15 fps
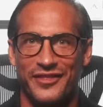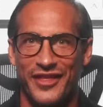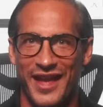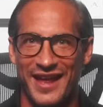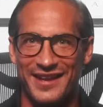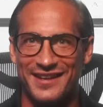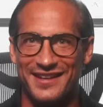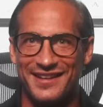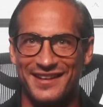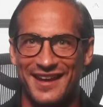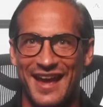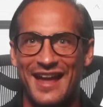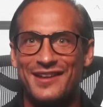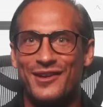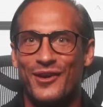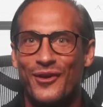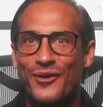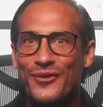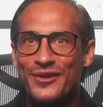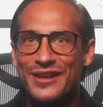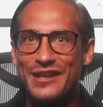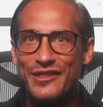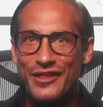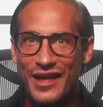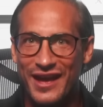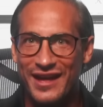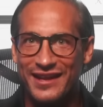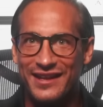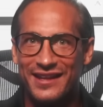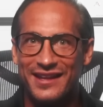Then, and only
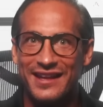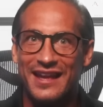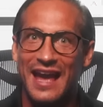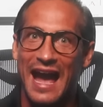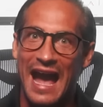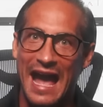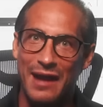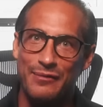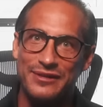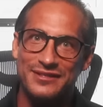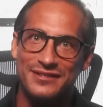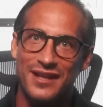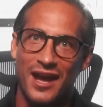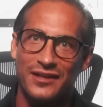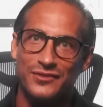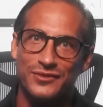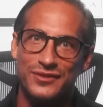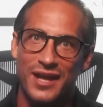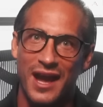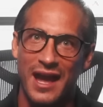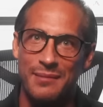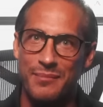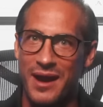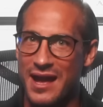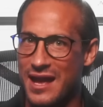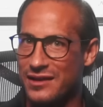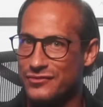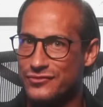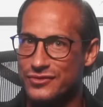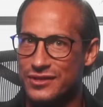then, I will start to time my
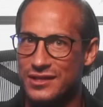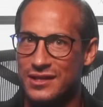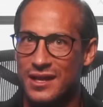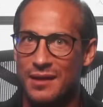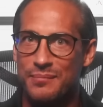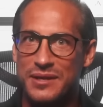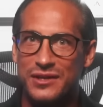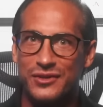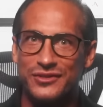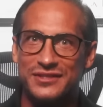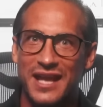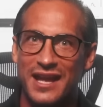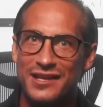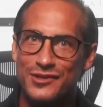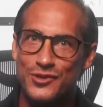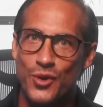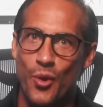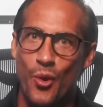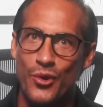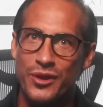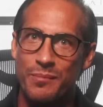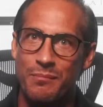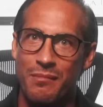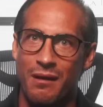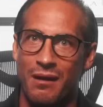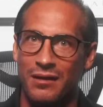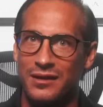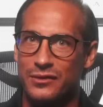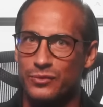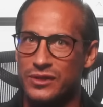entry because I know the
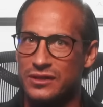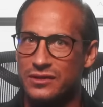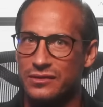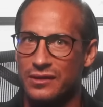market will